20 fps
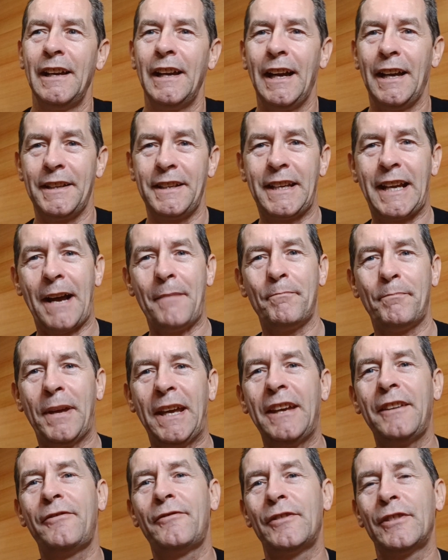and you can
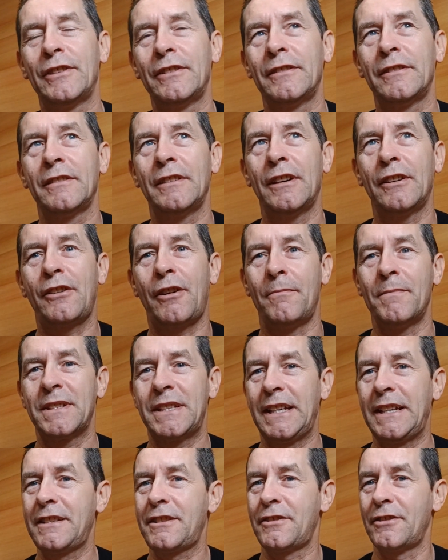pay for
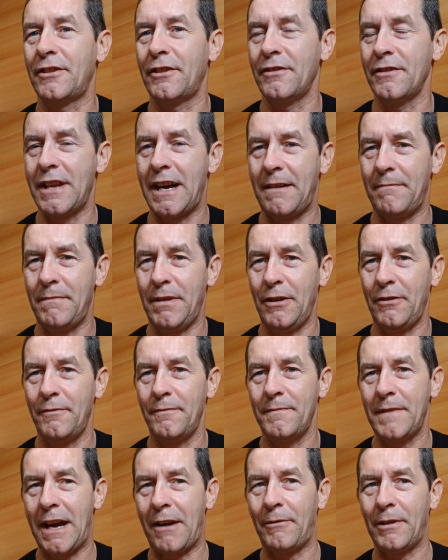accommodation on that boat.
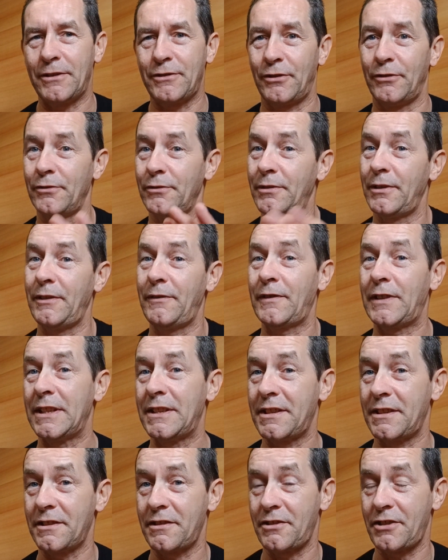Now, I don't know if
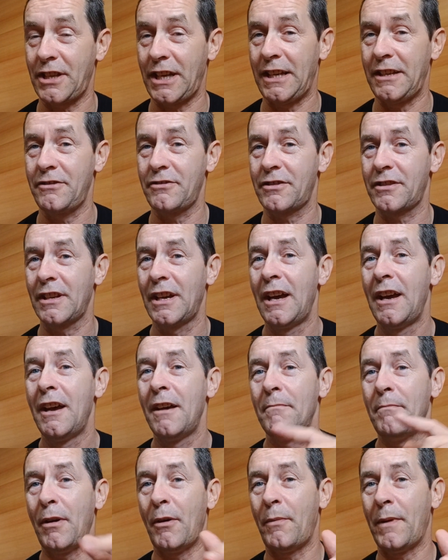this has changed,
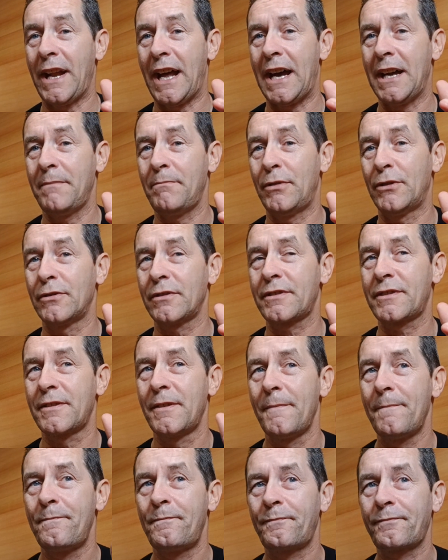but when I booked,
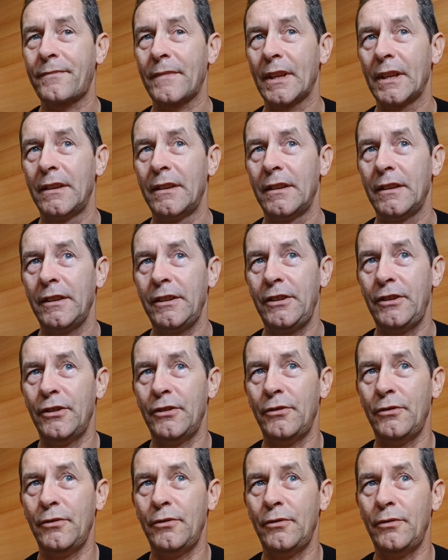
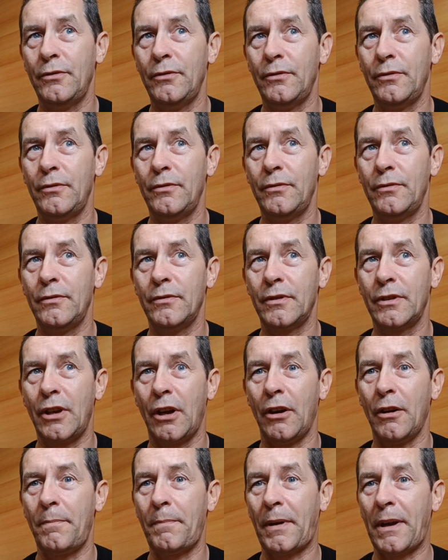you
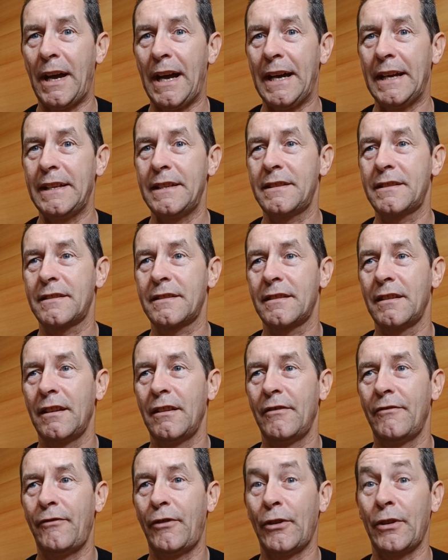got a price
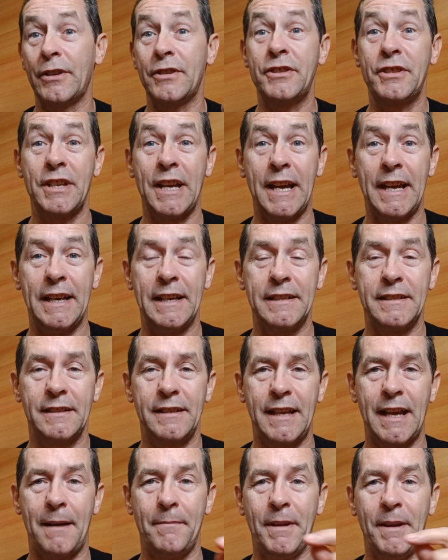for a shared
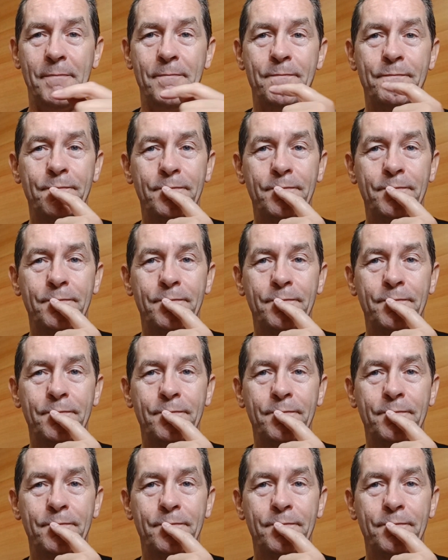cabin.